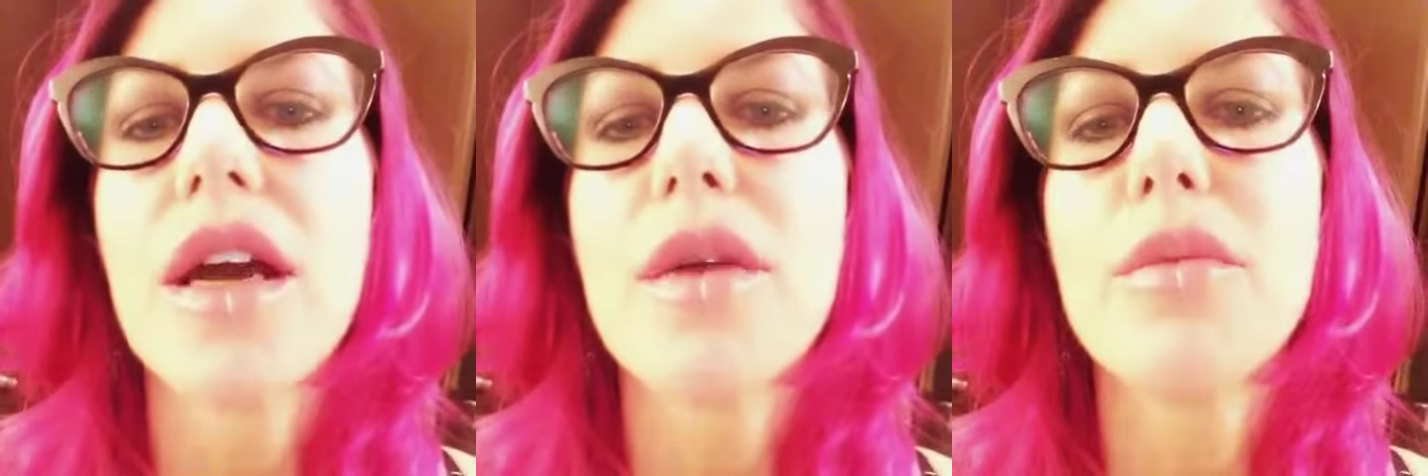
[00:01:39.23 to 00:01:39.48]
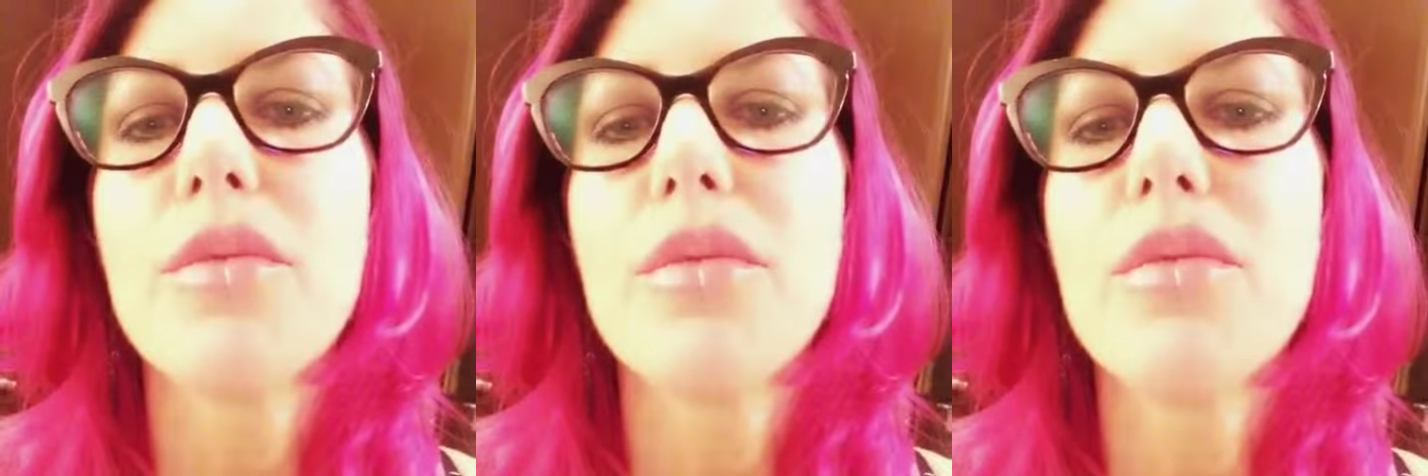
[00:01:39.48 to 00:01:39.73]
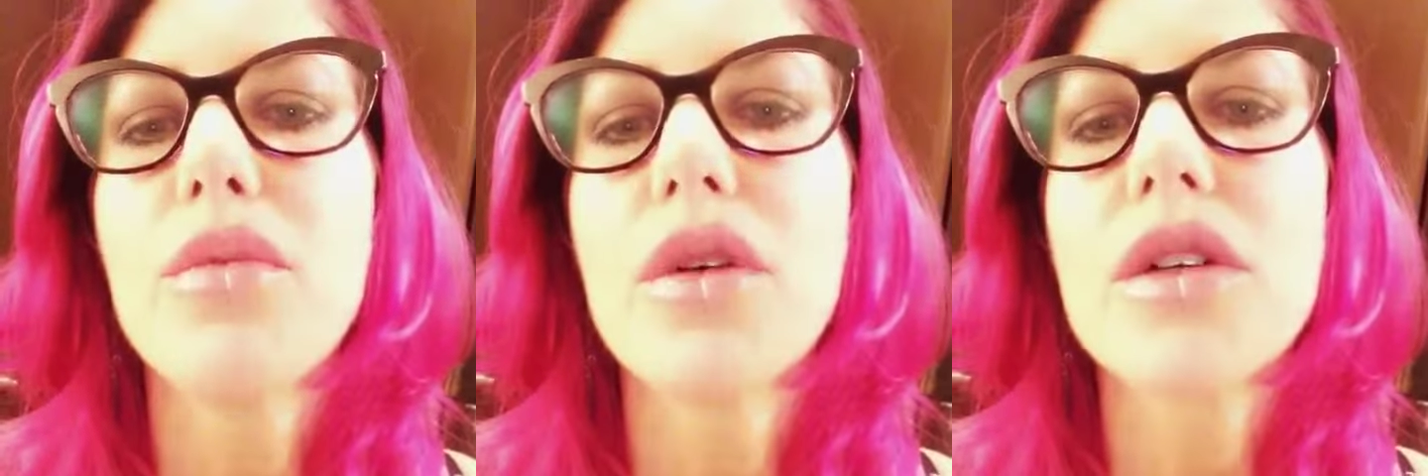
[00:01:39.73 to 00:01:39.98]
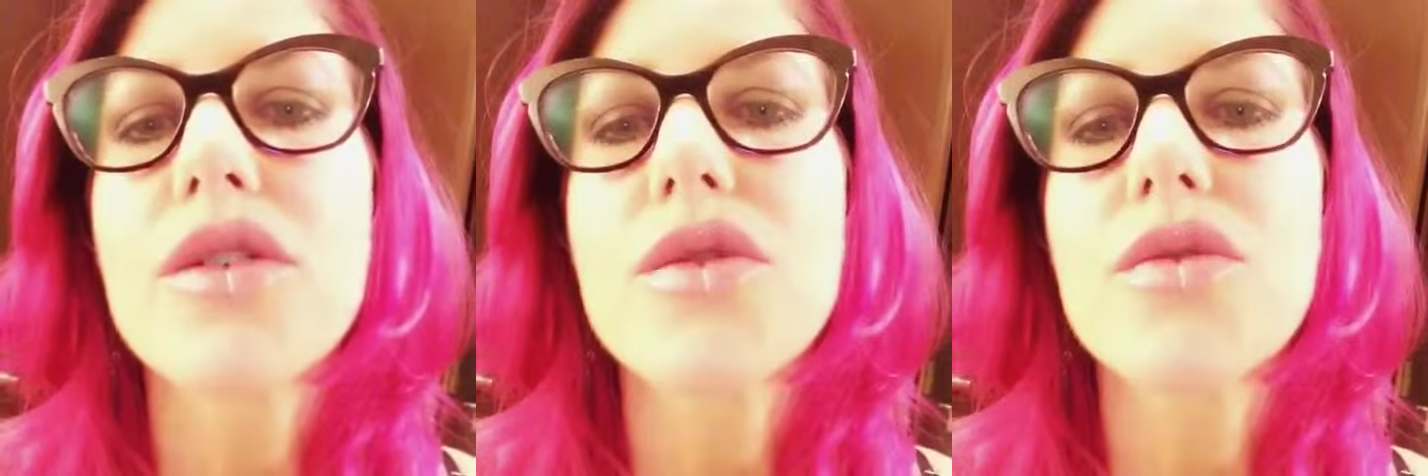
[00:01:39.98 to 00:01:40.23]
and
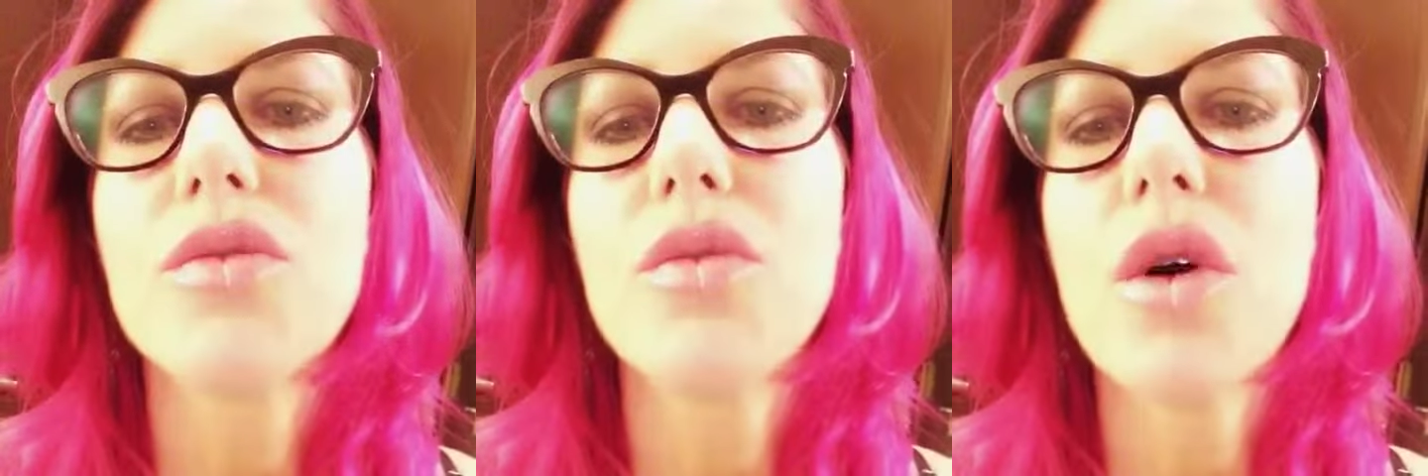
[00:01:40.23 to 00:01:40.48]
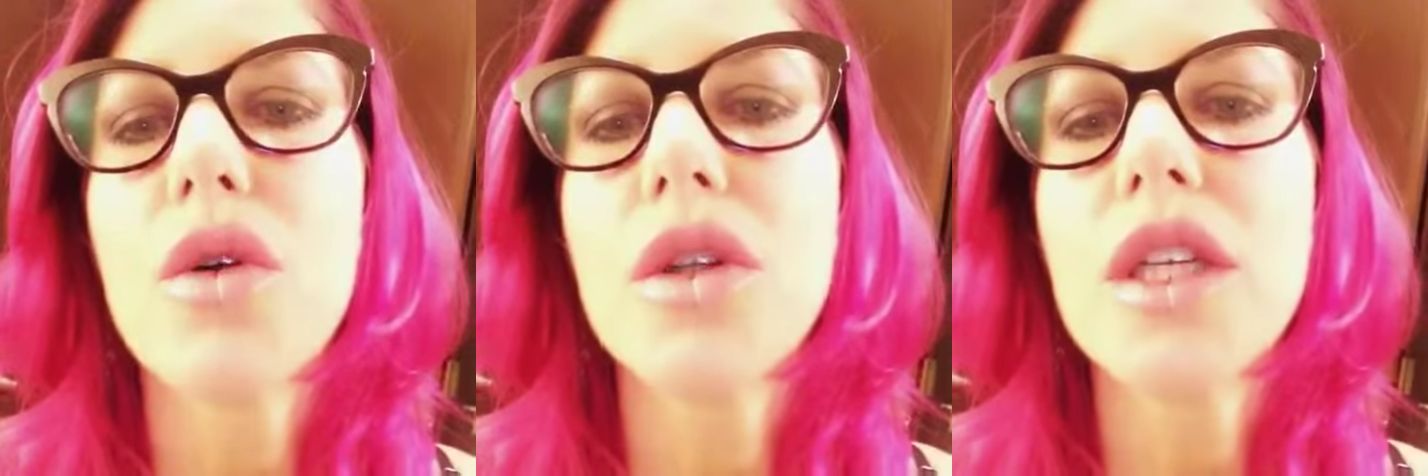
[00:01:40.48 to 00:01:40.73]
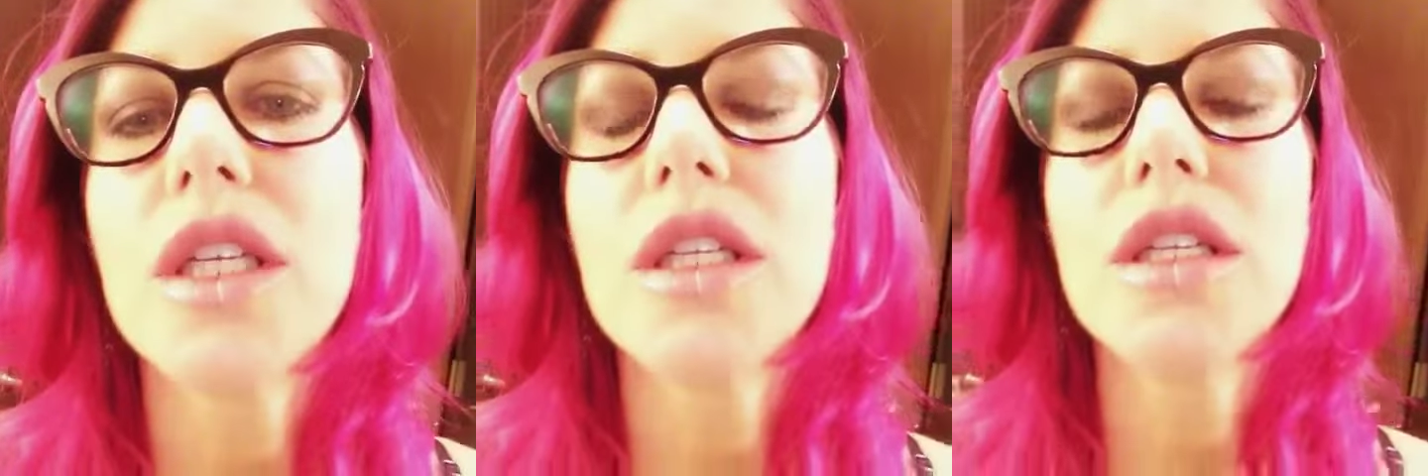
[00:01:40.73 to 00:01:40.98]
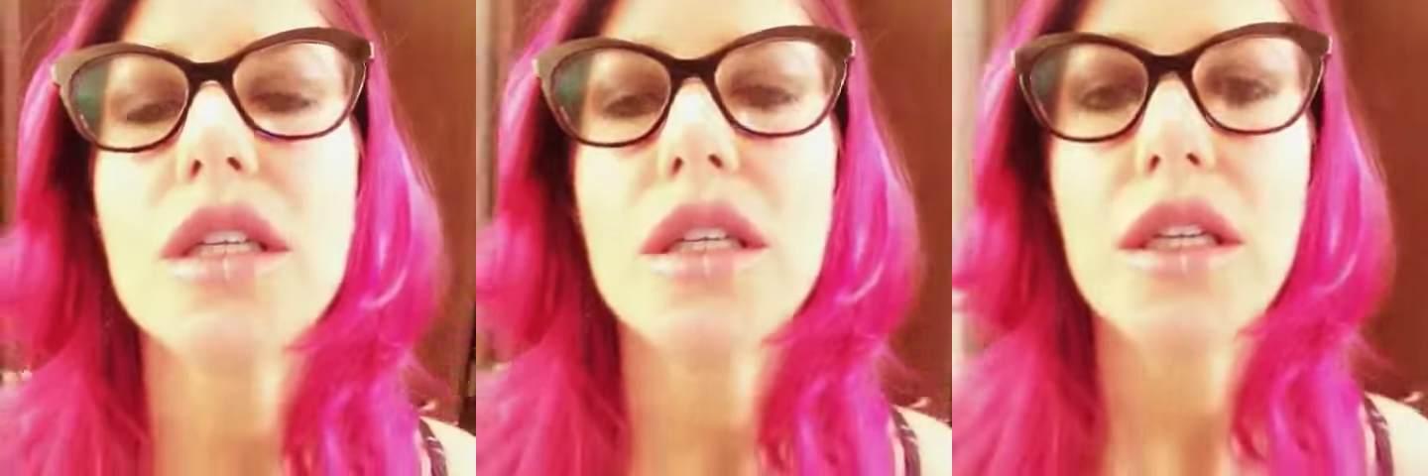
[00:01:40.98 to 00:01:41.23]
more
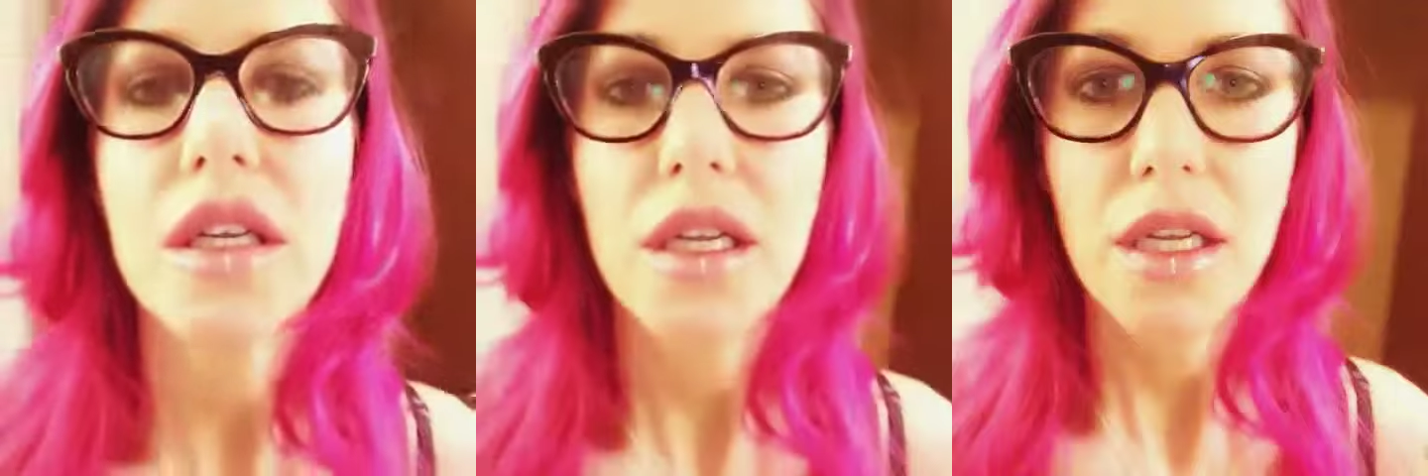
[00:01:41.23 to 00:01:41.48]
swollen.